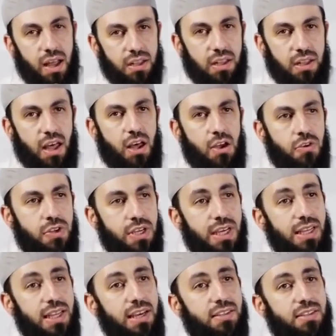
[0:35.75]
Allah who
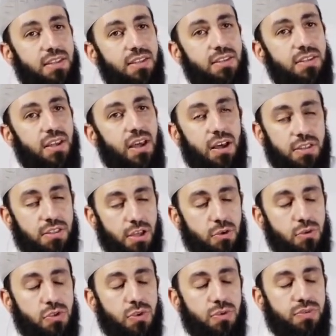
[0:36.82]
neglected
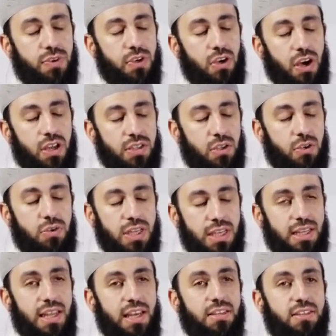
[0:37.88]
those who forgot, who
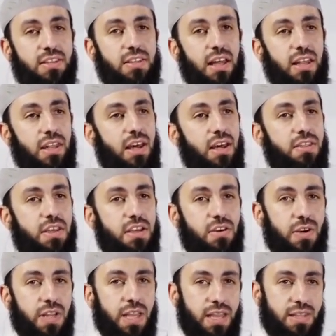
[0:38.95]
neglected Allah
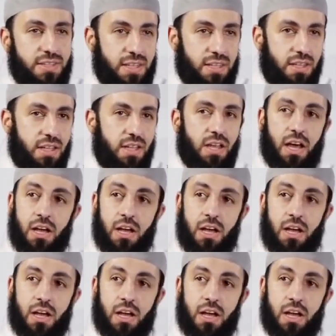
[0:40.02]
their creator